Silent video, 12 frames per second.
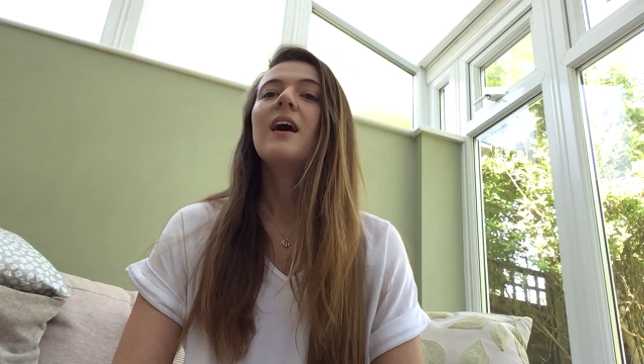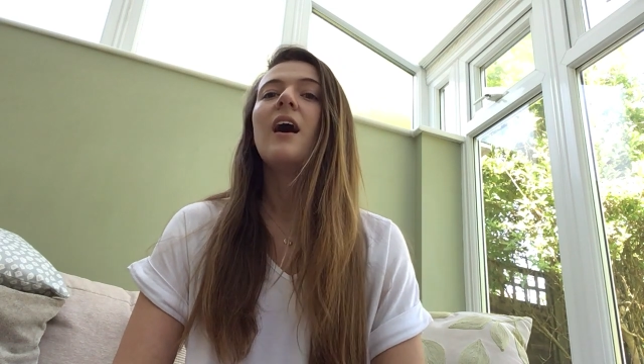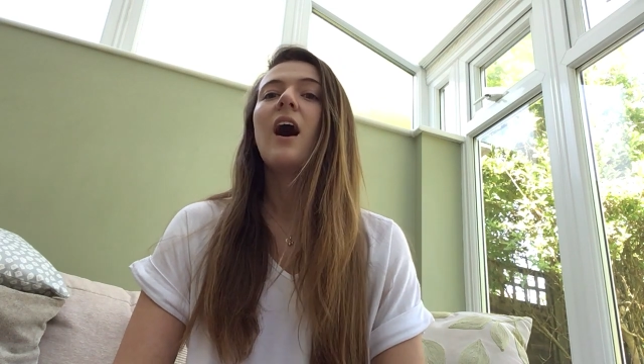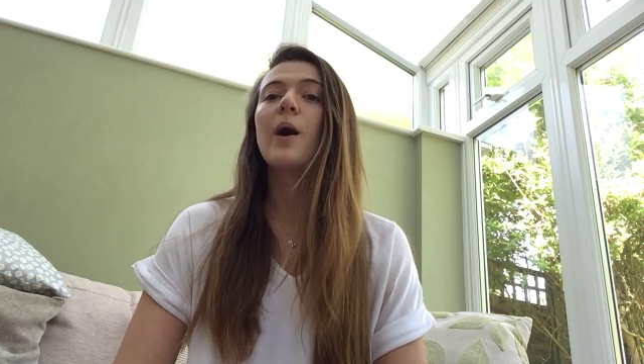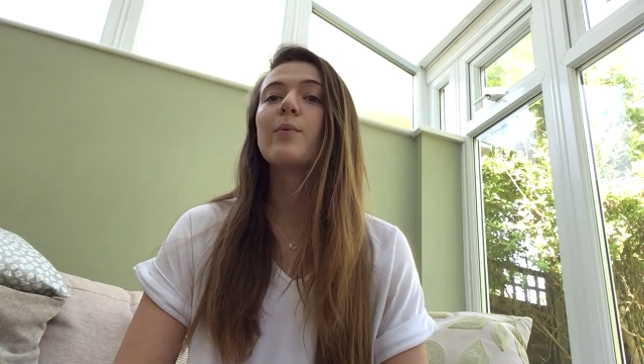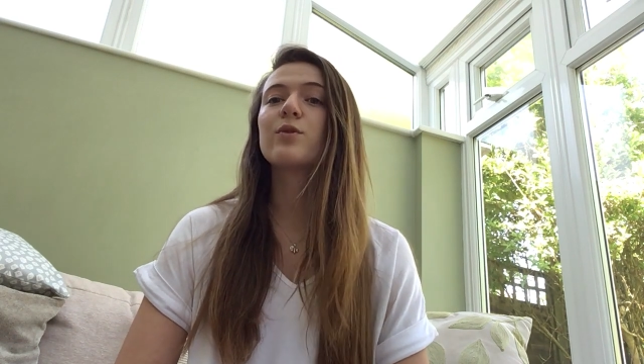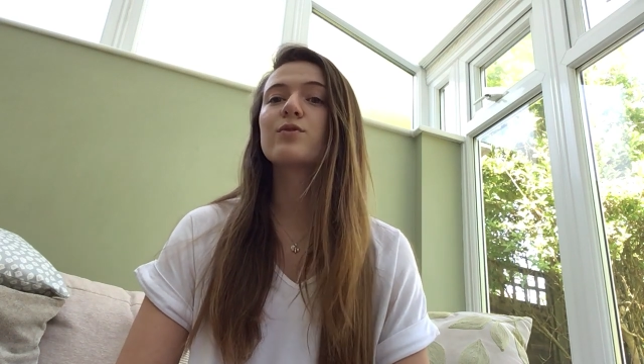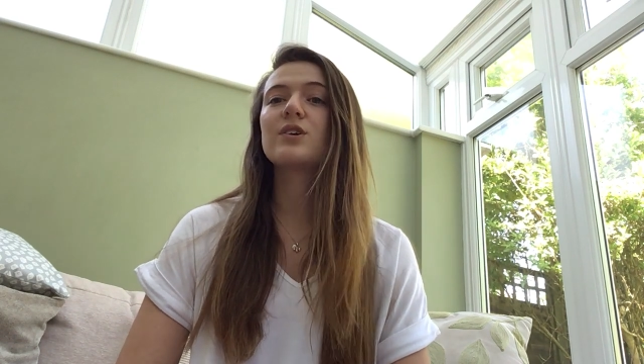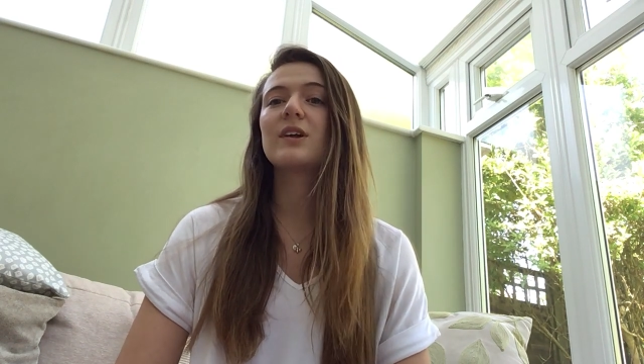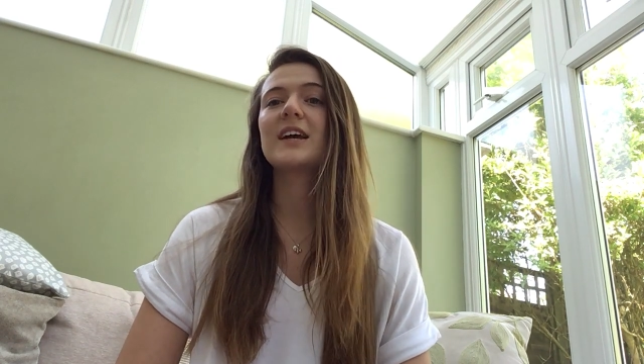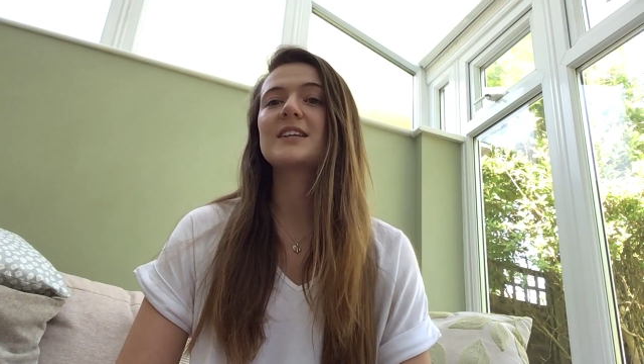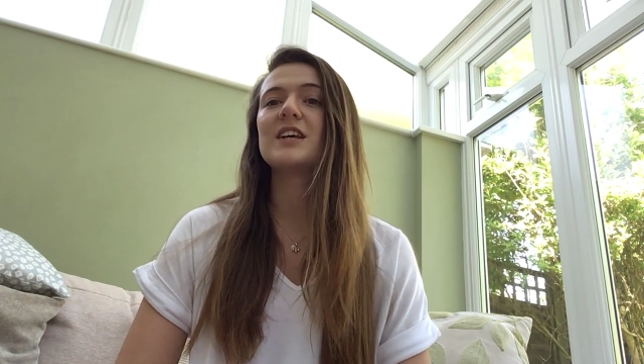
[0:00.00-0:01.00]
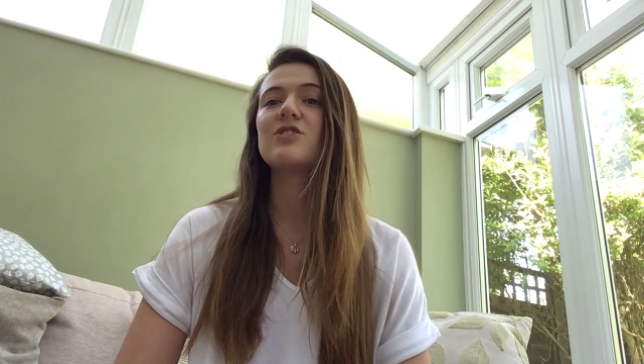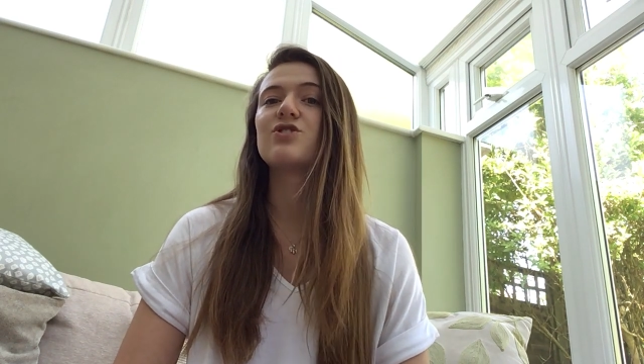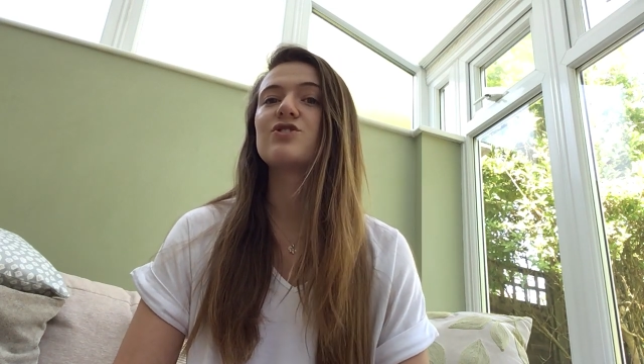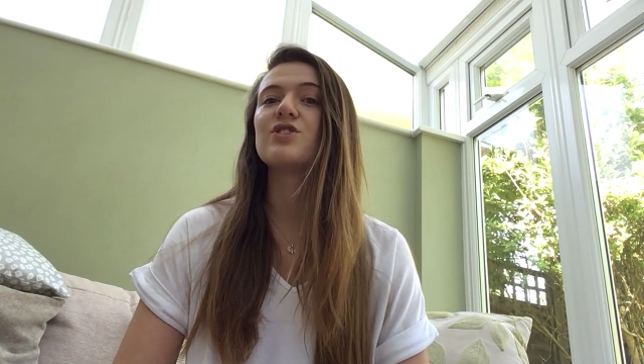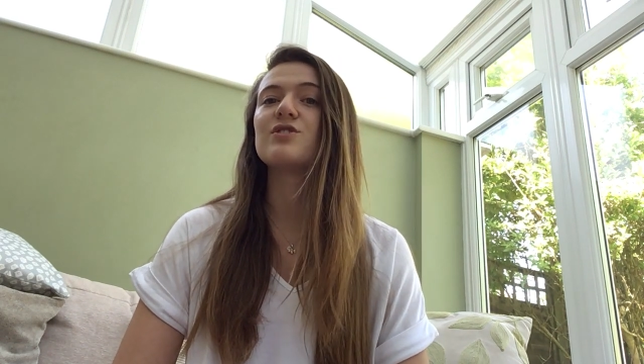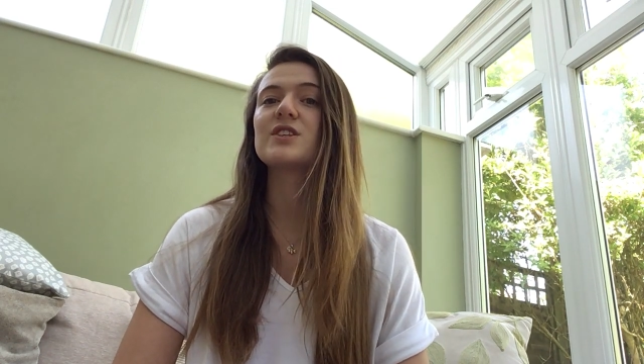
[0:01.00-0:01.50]
I would also like to
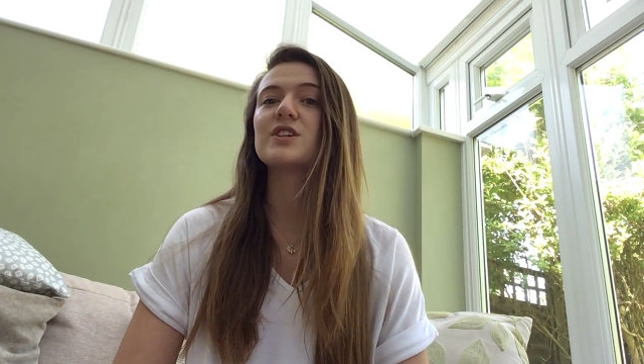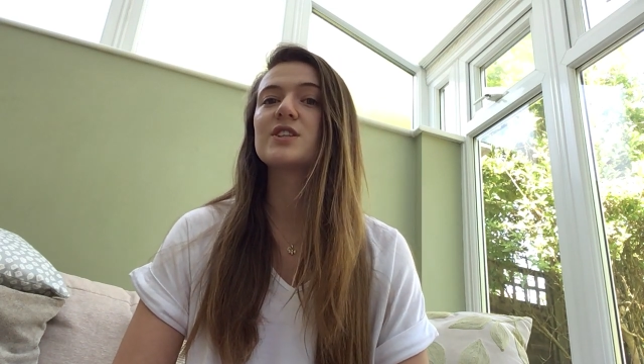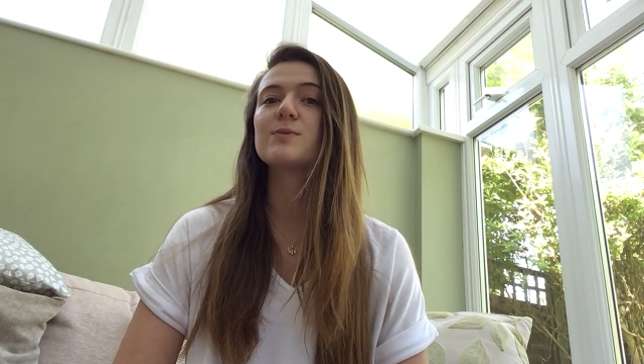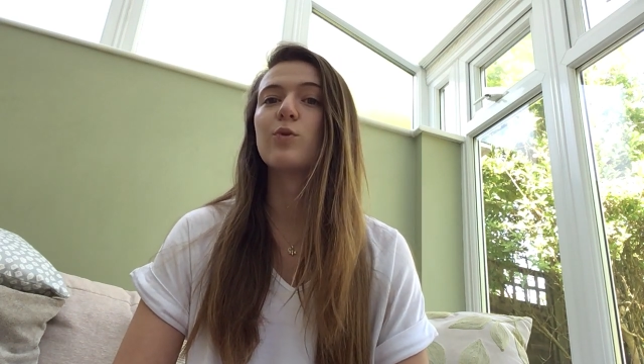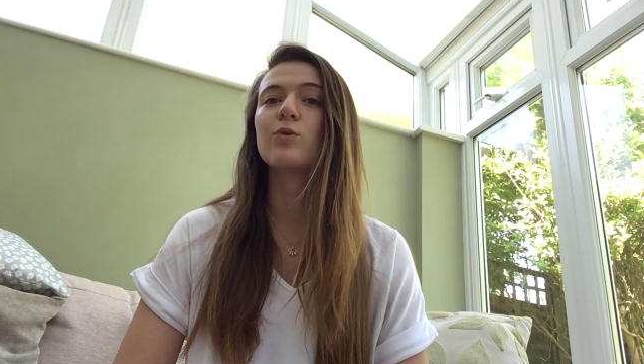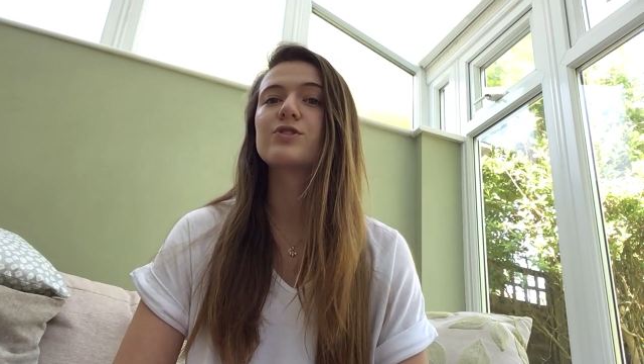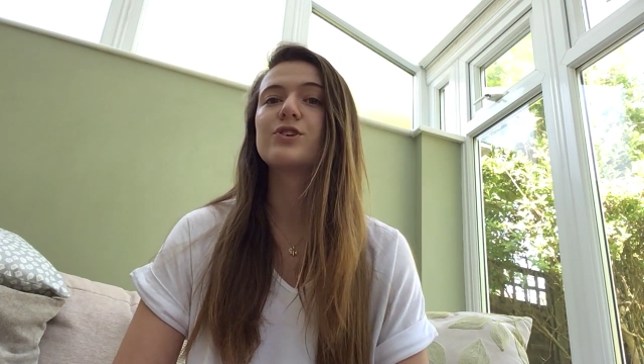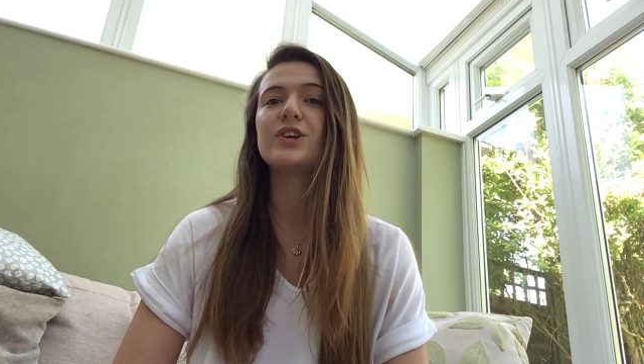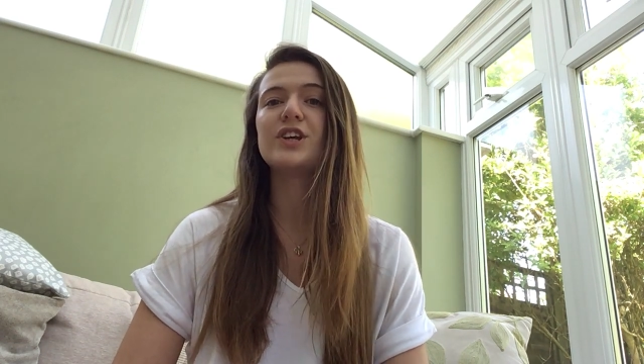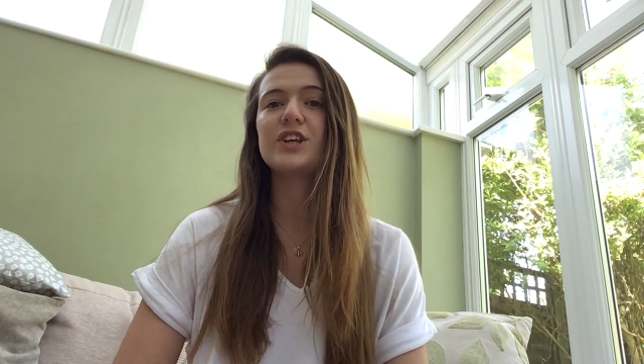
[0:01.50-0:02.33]
introduce a small student